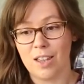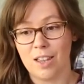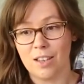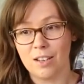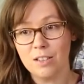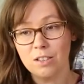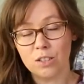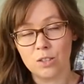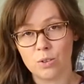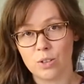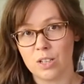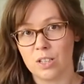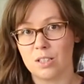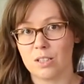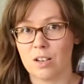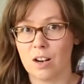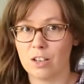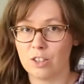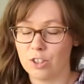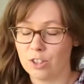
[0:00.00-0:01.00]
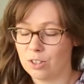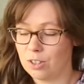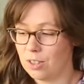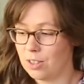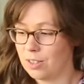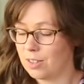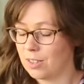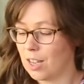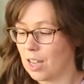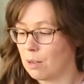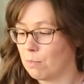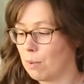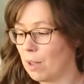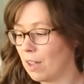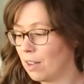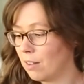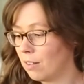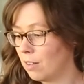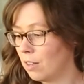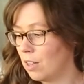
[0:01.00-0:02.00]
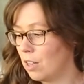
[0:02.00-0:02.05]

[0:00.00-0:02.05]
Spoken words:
in so that it's not just escaping.